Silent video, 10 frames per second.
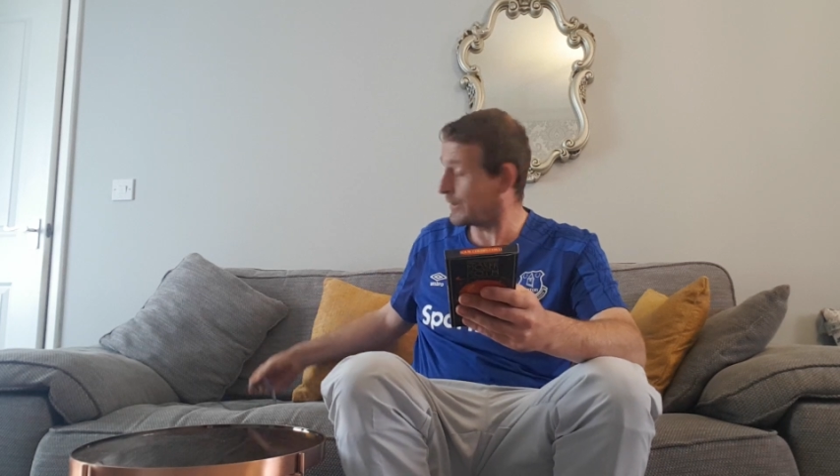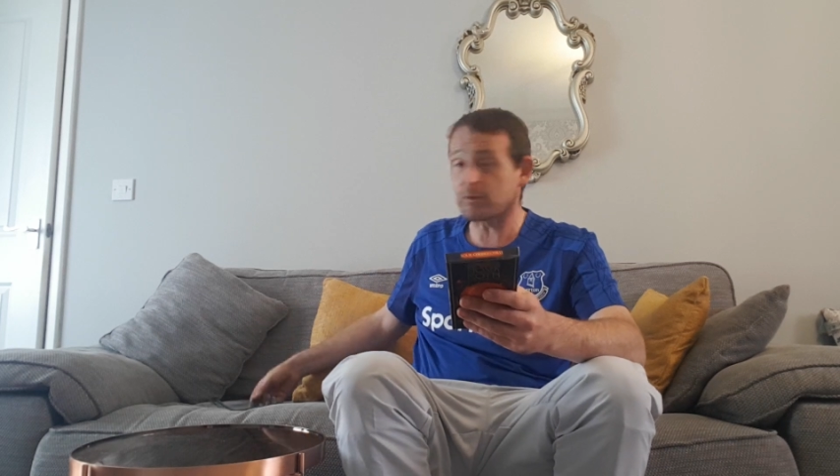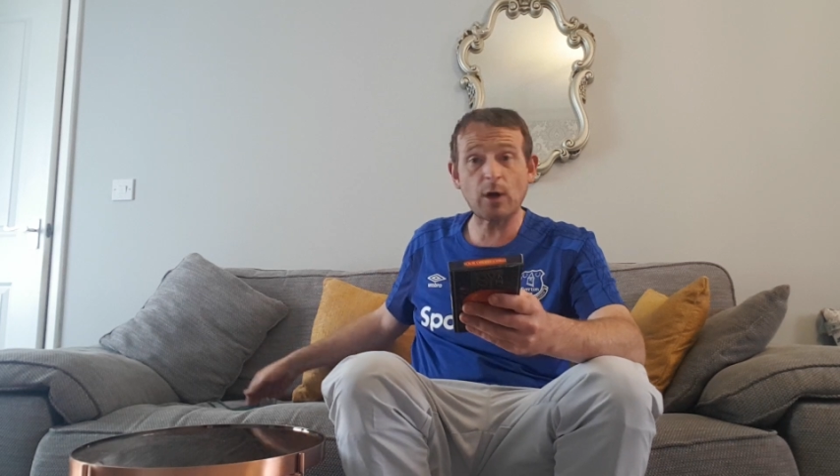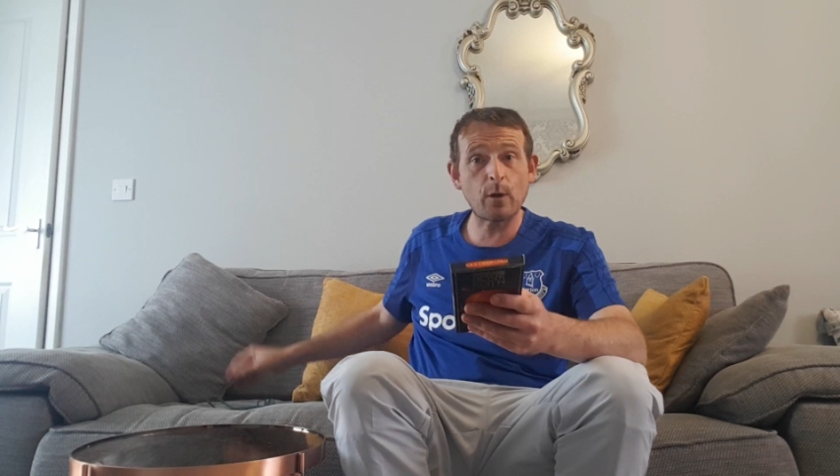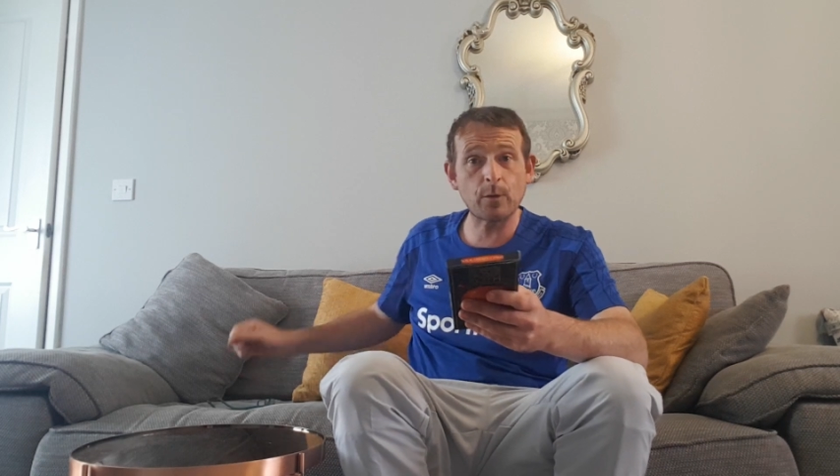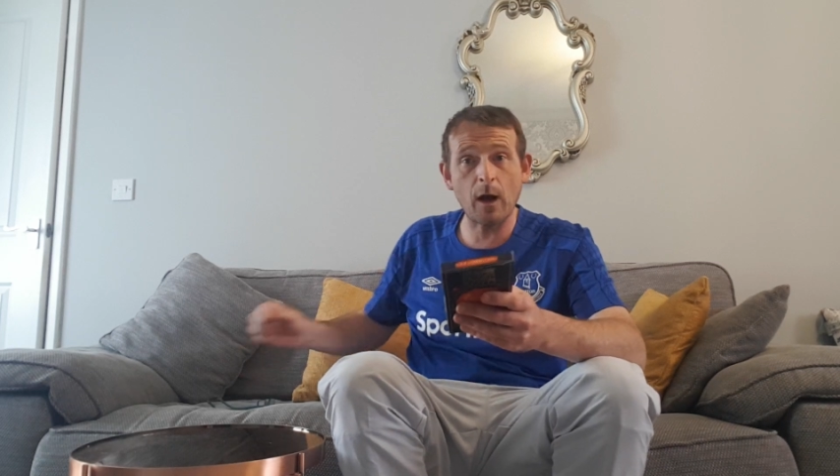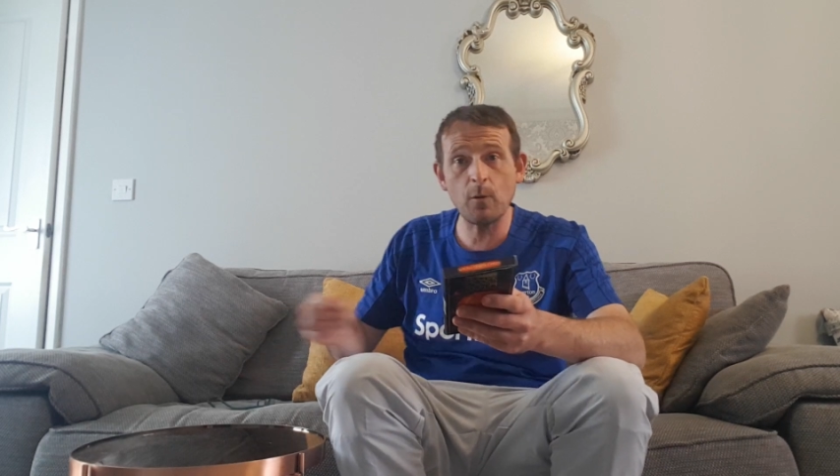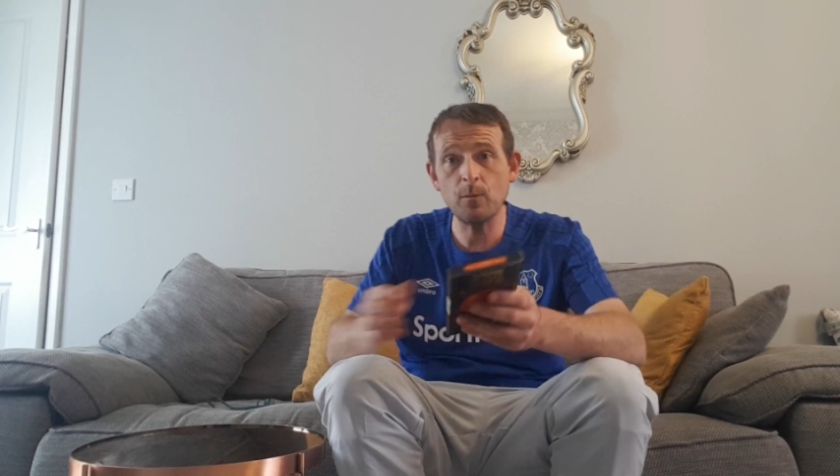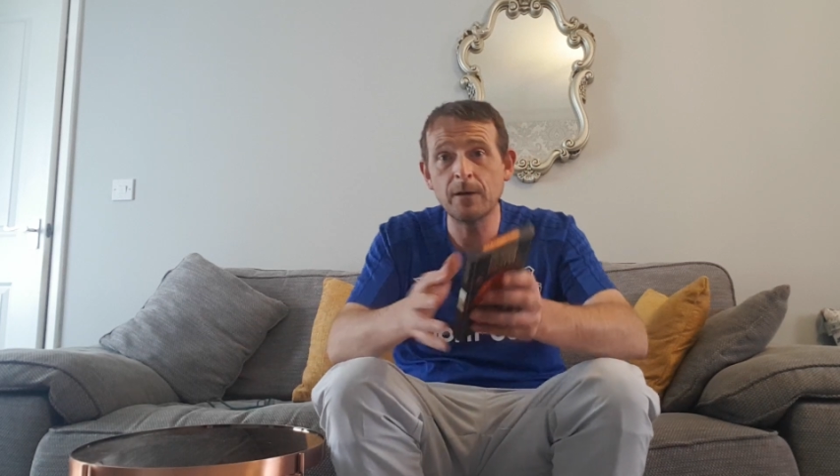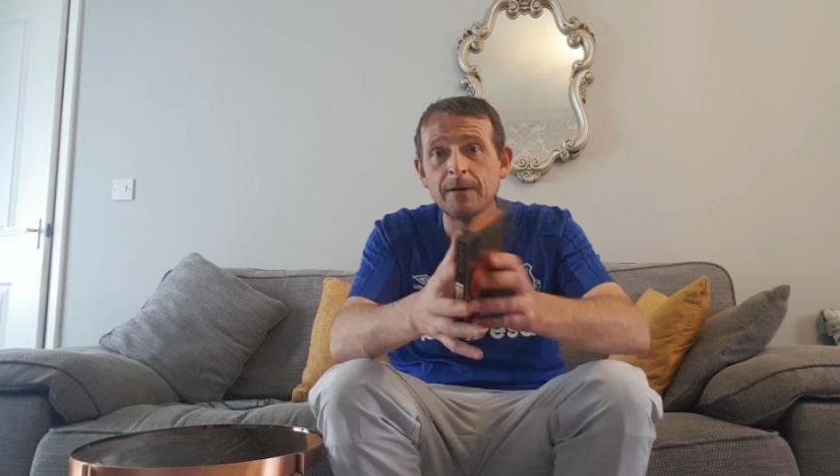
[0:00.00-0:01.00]
I don't
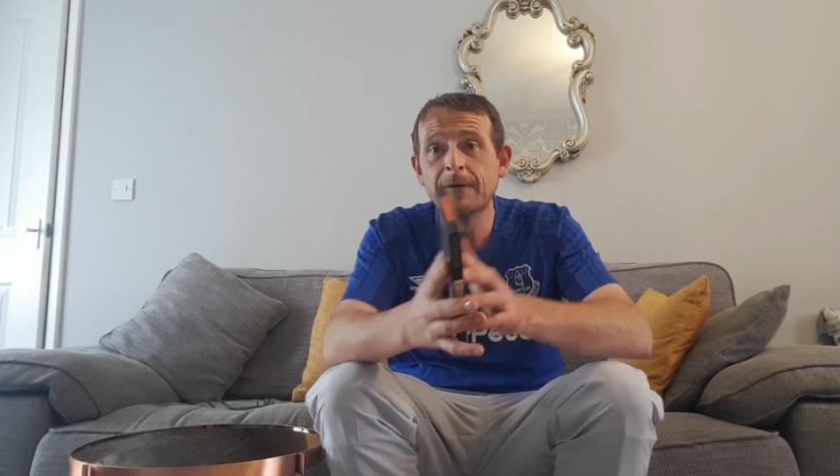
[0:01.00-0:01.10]
know.